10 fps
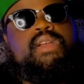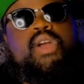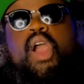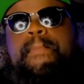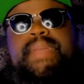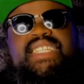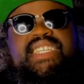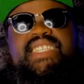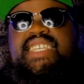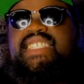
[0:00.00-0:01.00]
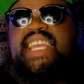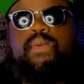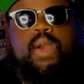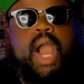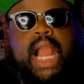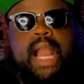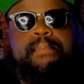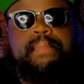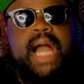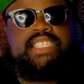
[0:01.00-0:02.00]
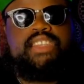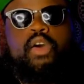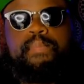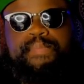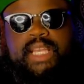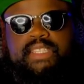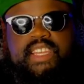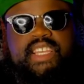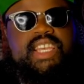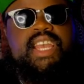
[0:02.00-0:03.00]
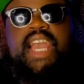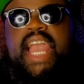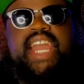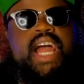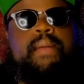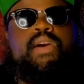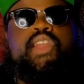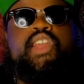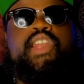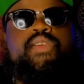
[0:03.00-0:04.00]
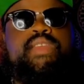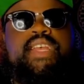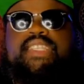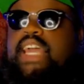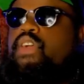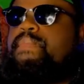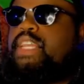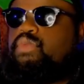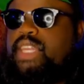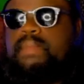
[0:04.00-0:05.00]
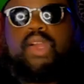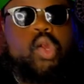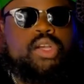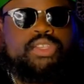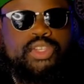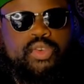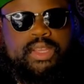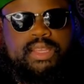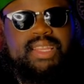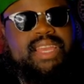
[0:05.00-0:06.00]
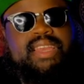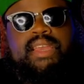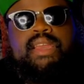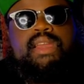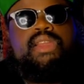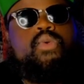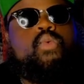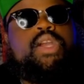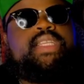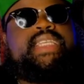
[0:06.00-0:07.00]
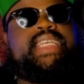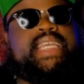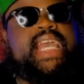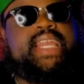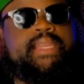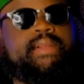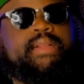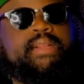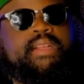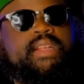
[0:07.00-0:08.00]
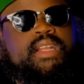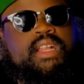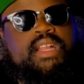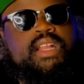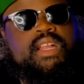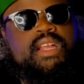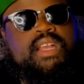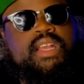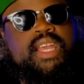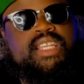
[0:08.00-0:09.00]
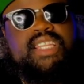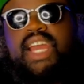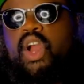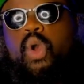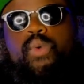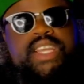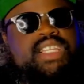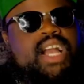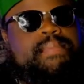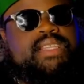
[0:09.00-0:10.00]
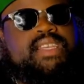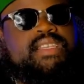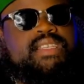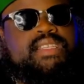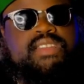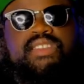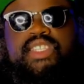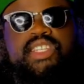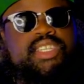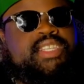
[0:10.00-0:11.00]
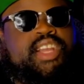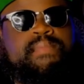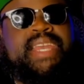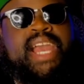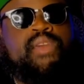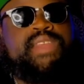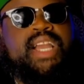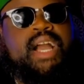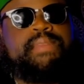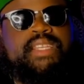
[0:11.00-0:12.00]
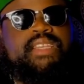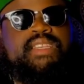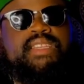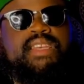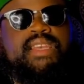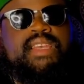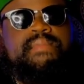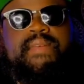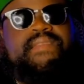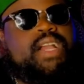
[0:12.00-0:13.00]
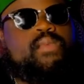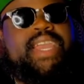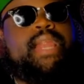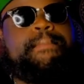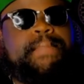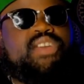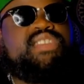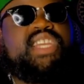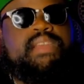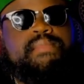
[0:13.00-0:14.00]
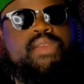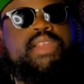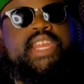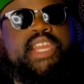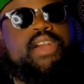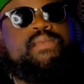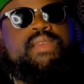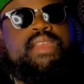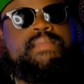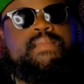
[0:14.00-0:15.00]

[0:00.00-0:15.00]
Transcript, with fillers: Our businesses say, well, I got my sole business and I'm only going to do this. I don't mess with him across the street. like, no, work together. It's not always competition. There's, there, there can be healthy competition, but fuck, we got to build the community, don't we?